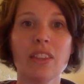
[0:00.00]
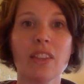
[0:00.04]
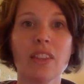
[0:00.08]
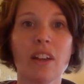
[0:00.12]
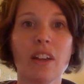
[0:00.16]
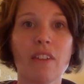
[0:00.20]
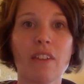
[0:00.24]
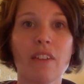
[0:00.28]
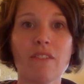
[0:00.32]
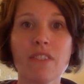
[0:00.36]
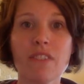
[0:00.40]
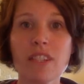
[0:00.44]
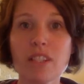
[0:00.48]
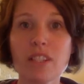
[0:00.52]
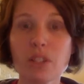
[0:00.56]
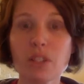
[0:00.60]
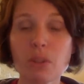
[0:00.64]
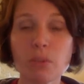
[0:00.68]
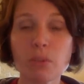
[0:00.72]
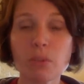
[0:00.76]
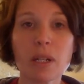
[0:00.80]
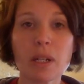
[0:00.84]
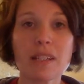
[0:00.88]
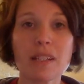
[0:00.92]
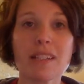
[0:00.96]
a physical
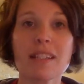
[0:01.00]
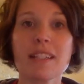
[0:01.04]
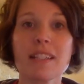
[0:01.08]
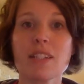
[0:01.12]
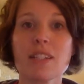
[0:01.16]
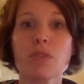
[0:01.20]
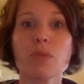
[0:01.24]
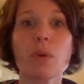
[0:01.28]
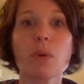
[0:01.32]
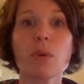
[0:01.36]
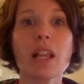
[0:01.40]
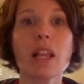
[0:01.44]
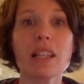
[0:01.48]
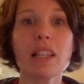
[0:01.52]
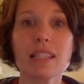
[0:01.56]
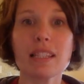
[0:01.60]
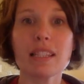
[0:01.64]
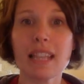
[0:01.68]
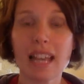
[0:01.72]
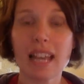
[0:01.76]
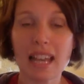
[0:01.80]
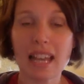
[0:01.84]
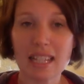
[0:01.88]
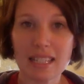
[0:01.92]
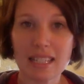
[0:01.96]
presence as well as
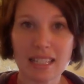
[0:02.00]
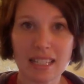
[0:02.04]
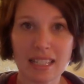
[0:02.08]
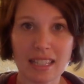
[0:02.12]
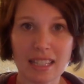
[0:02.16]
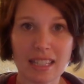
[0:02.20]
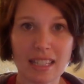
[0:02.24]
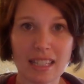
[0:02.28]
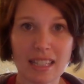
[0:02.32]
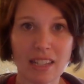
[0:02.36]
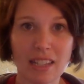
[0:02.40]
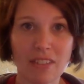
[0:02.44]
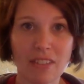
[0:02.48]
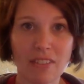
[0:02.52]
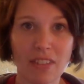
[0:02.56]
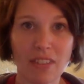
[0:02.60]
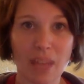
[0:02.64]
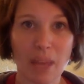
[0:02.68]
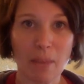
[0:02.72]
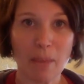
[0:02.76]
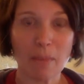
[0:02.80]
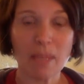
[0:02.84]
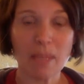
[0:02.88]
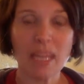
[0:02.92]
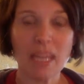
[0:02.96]
the essence of
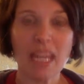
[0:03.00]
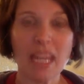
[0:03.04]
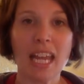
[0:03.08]
them,